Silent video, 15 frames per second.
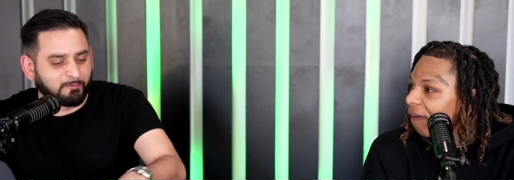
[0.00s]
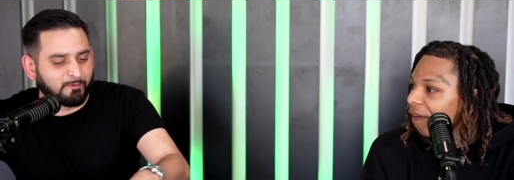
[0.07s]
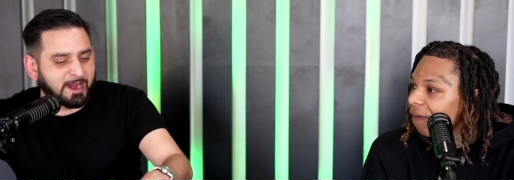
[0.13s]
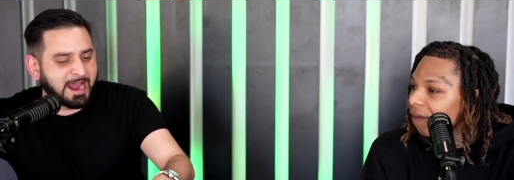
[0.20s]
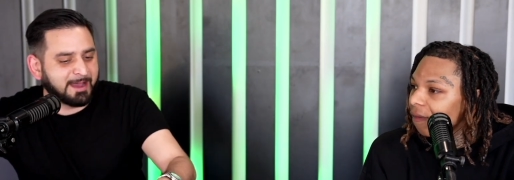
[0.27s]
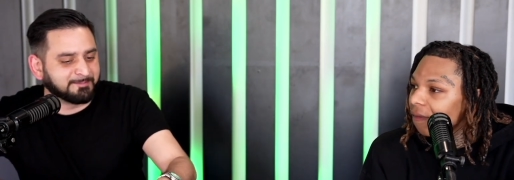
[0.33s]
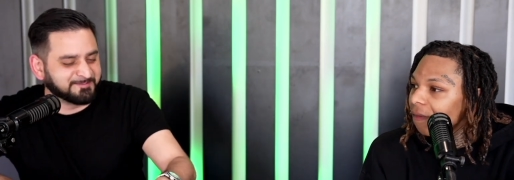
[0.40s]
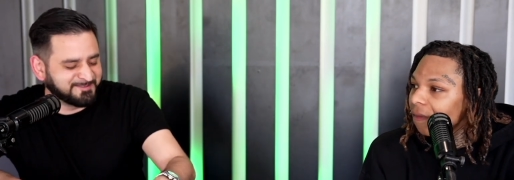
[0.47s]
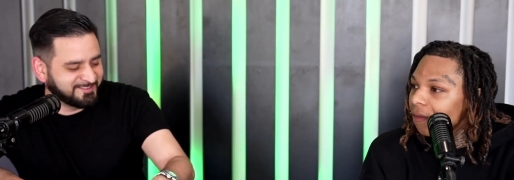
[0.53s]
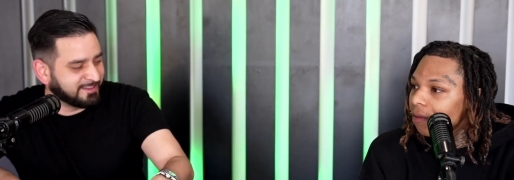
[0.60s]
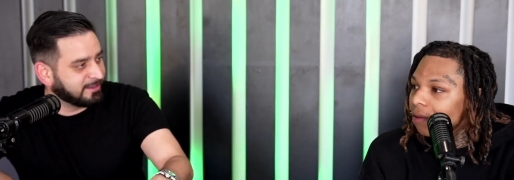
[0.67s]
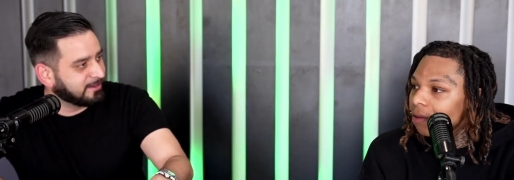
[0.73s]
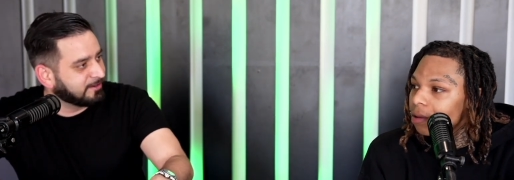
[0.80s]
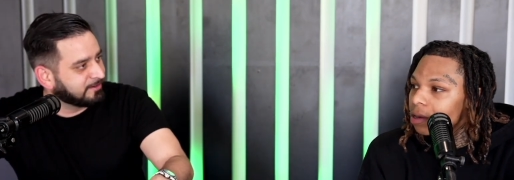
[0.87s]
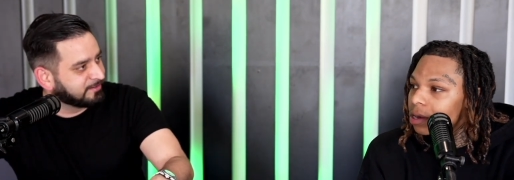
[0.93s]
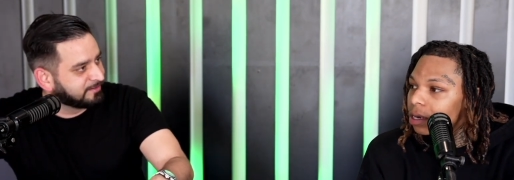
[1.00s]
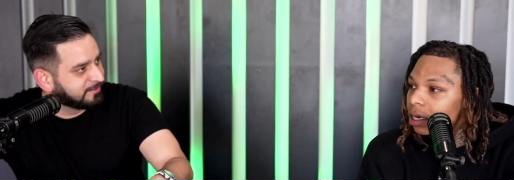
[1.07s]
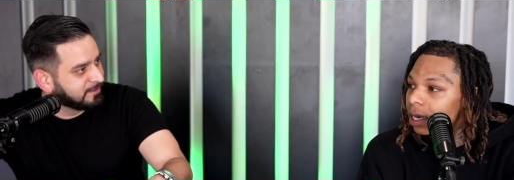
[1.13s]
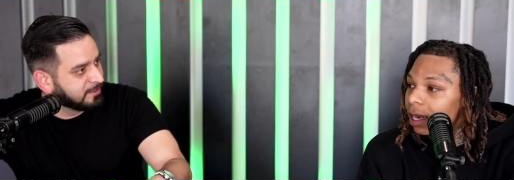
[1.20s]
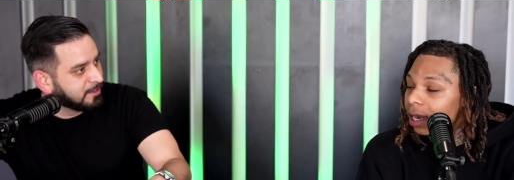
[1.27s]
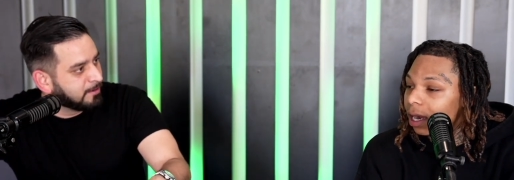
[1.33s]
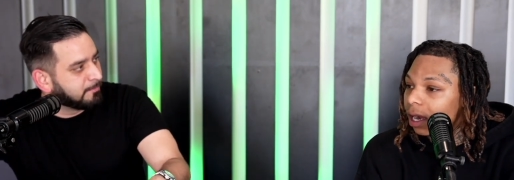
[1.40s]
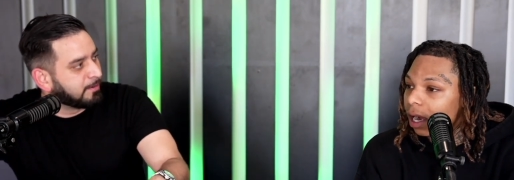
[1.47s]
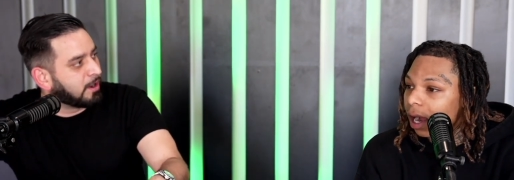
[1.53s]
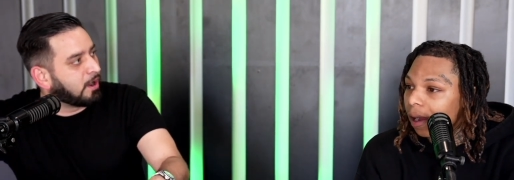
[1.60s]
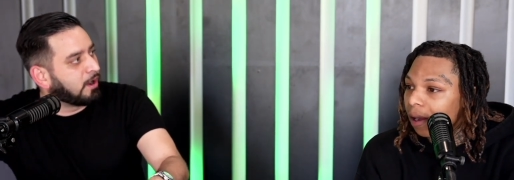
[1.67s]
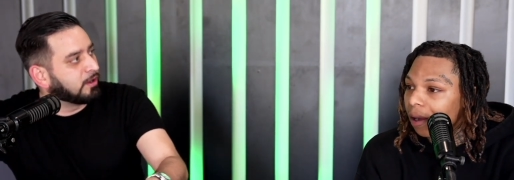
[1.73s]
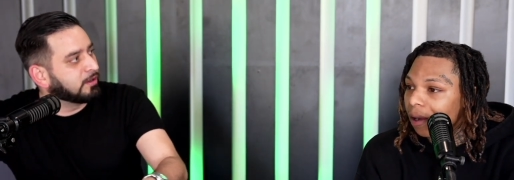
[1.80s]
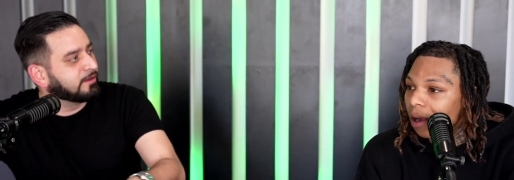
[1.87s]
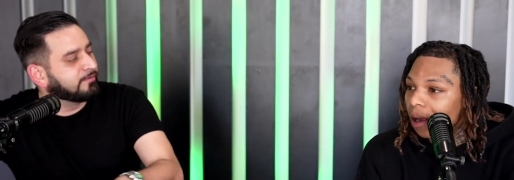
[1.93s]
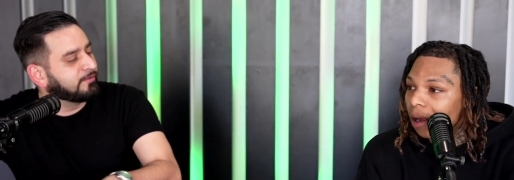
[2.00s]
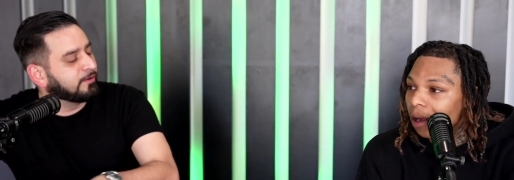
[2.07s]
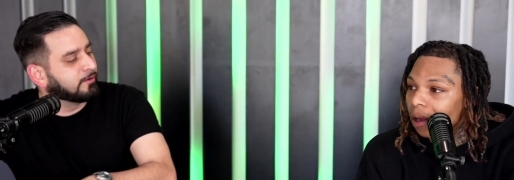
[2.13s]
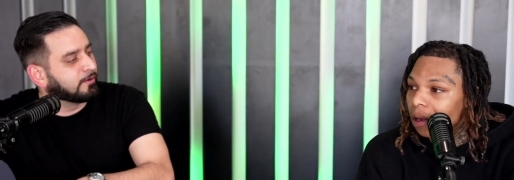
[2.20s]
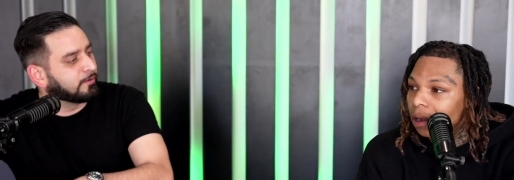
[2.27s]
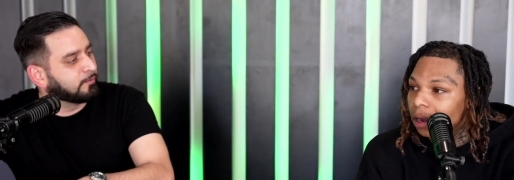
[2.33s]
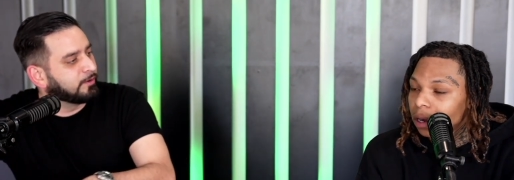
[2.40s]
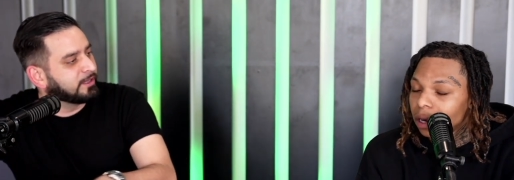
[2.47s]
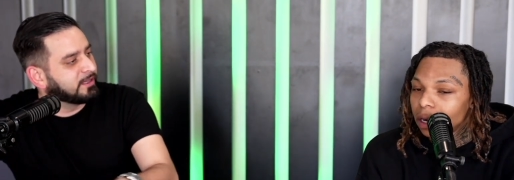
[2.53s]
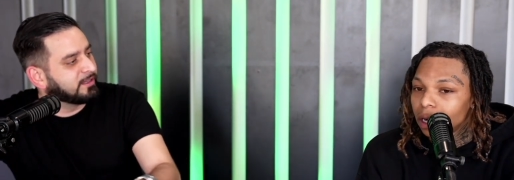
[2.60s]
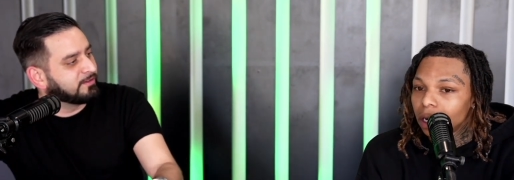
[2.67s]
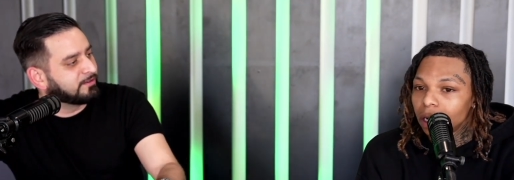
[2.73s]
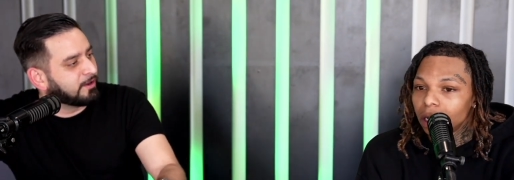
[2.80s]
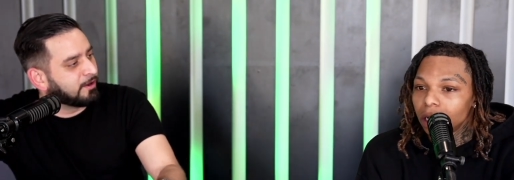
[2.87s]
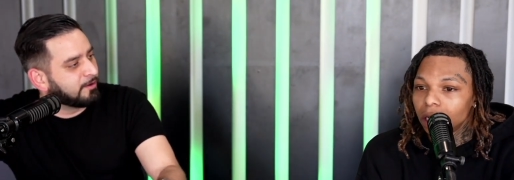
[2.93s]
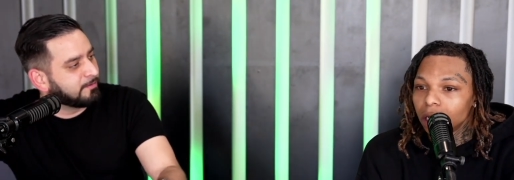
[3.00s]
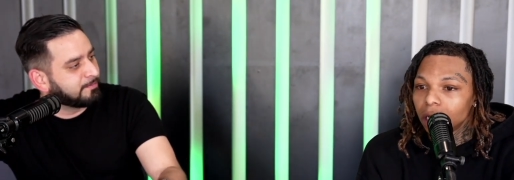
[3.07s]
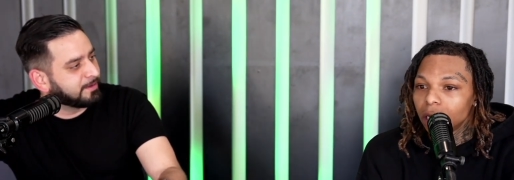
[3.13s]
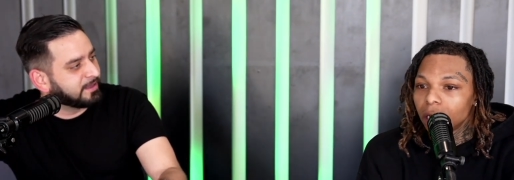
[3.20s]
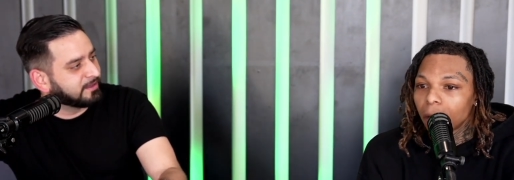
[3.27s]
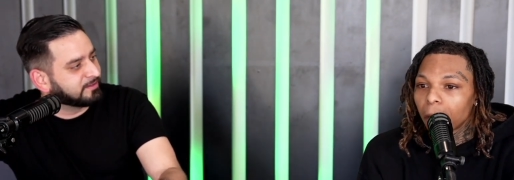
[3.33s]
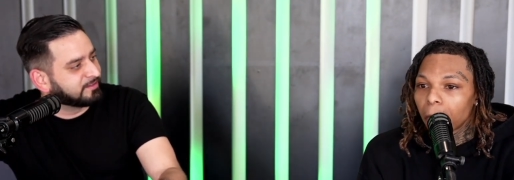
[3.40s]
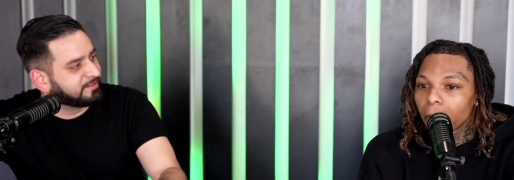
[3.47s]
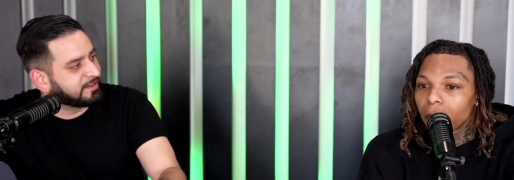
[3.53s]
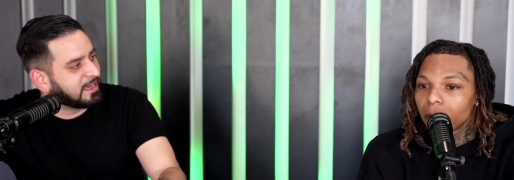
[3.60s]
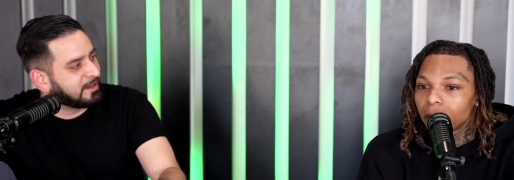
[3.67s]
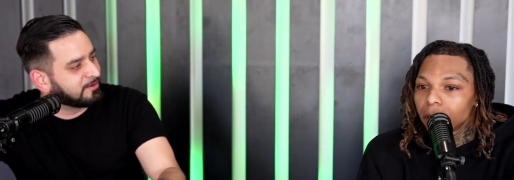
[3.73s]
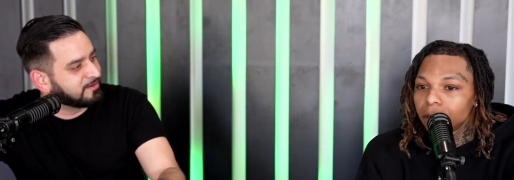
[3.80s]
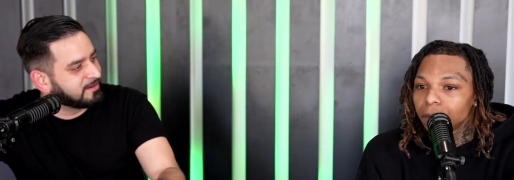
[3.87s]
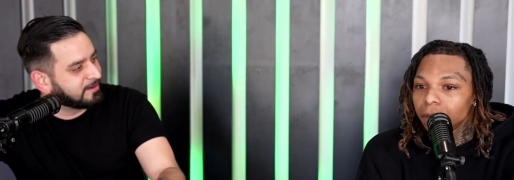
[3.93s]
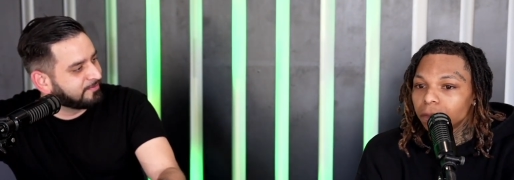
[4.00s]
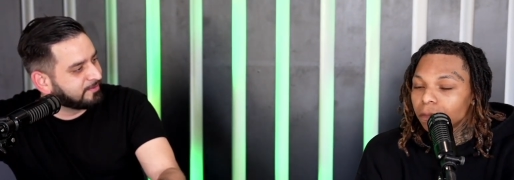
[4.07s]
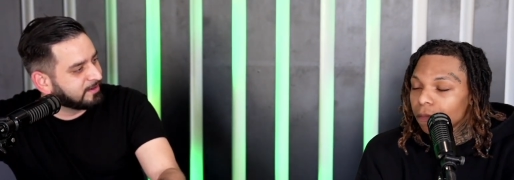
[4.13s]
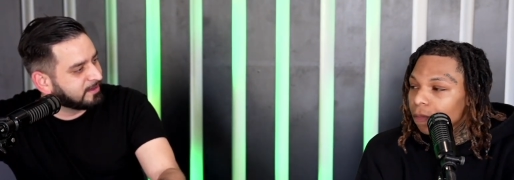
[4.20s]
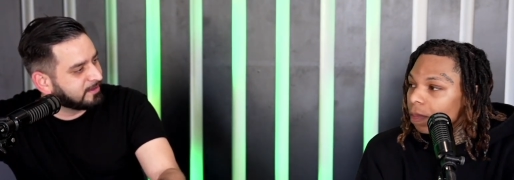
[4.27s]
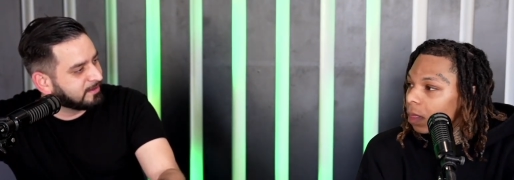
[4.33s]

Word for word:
Speaker 1: rap singers. Oh, yeah. But all of you are really dope and sound different.